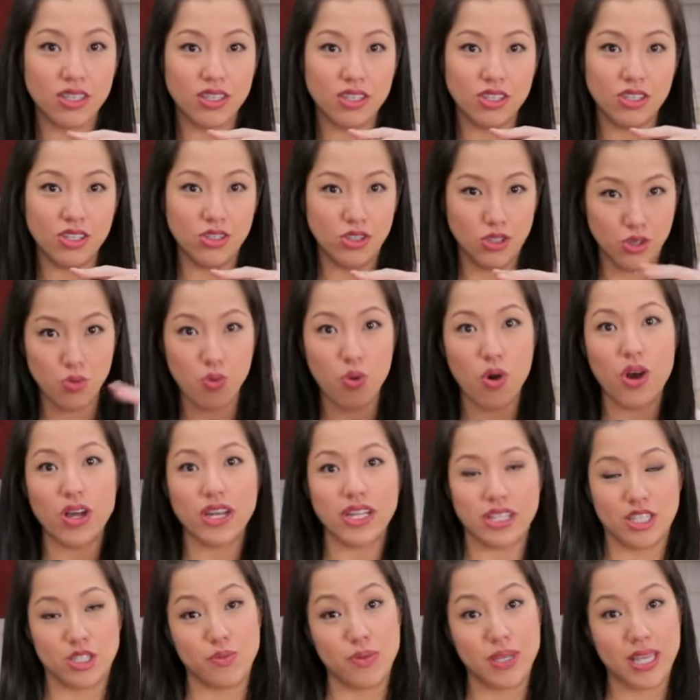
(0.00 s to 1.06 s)
you want
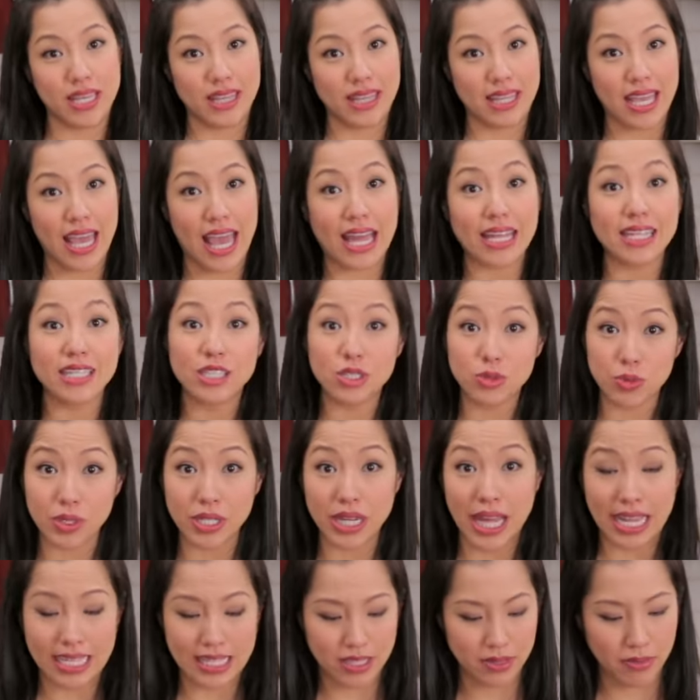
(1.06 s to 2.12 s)
it to be at the end because we're
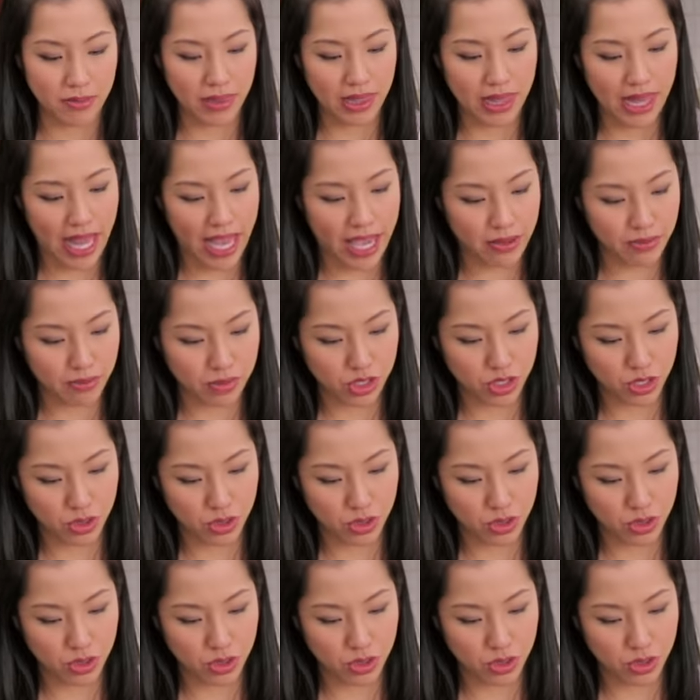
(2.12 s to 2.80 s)
gonna add some lime